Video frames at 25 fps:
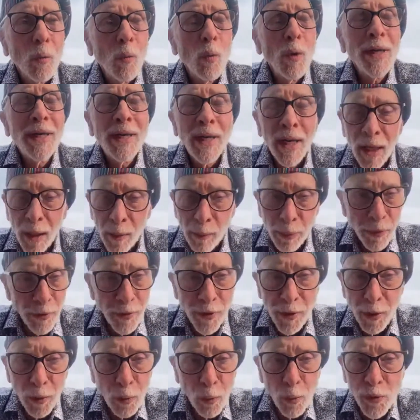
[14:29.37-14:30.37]
we can't
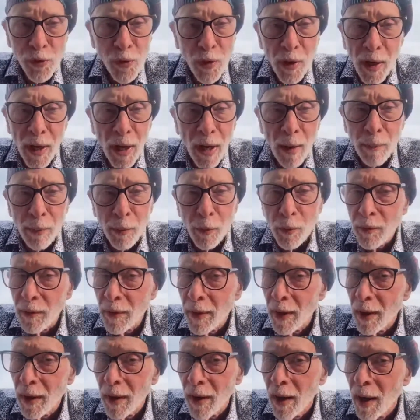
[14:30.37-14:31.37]
predict what's going to happen
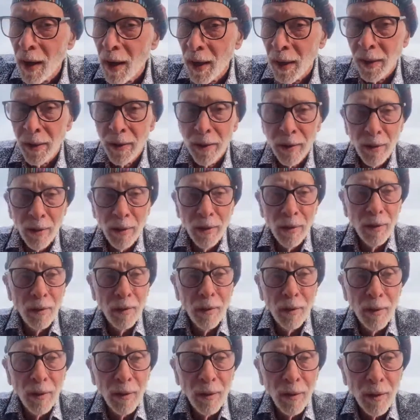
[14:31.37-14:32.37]
with AI,
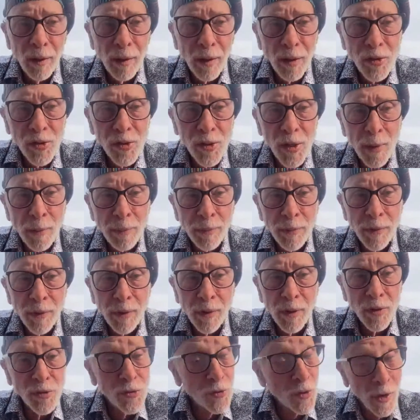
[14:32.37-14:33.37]

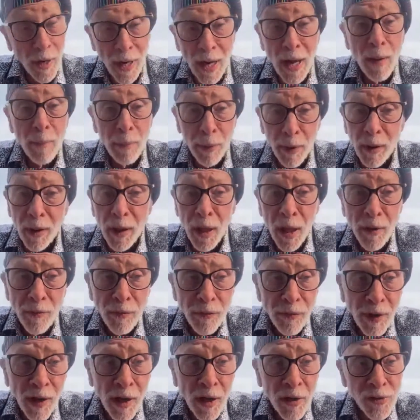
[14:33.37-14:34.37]
except it's going to happen a
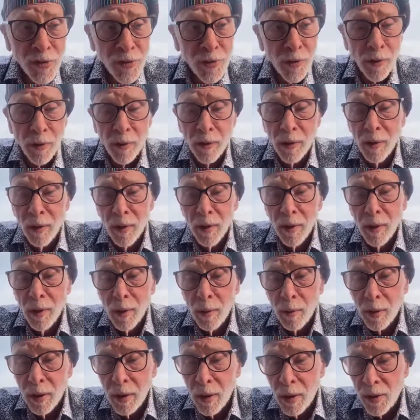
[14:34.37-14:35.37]
lot faster.
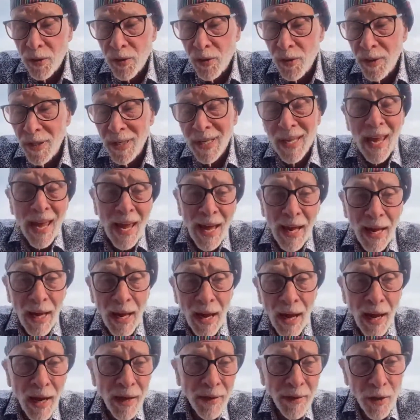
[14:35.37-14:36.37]
Because the
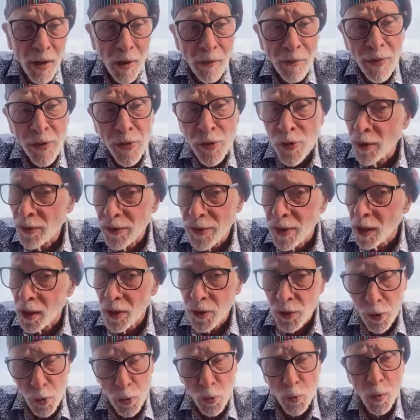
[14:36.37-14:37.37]
AI, the artificial
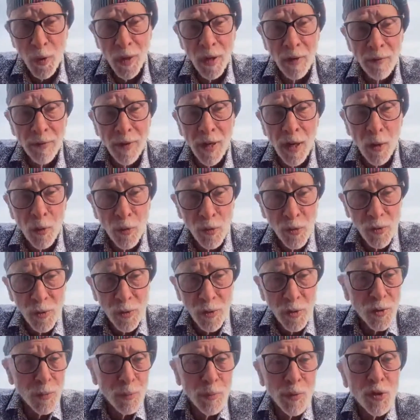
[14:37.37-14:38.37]
intelligence we have now
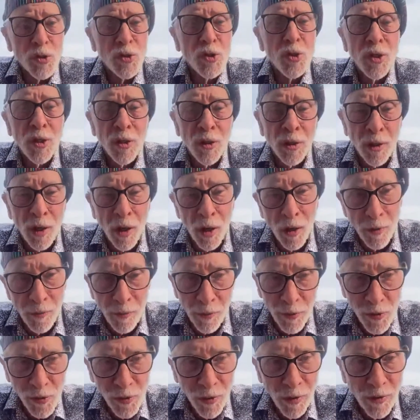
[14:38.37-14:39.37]
is machine
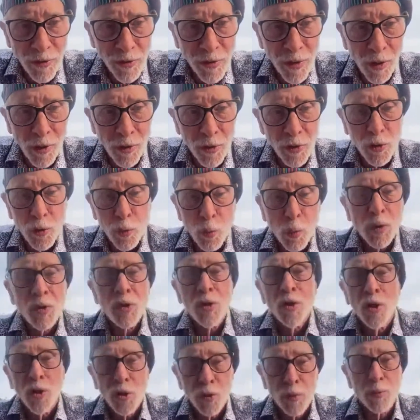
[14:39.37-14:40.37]
artificial intelligence.
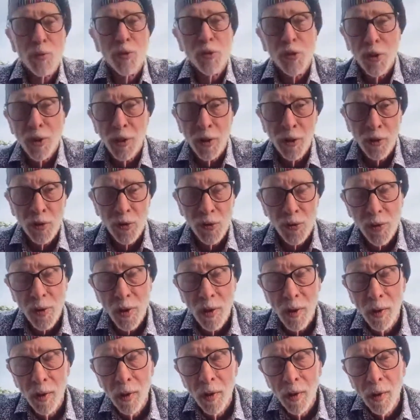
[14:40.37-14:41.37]
We teach
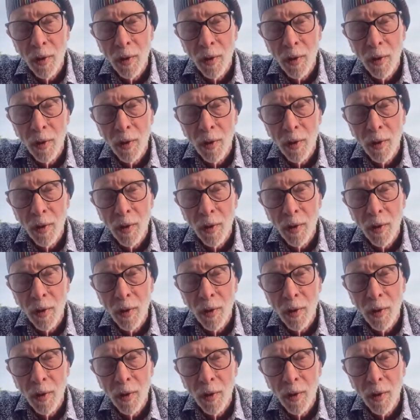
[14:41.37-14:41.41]
machines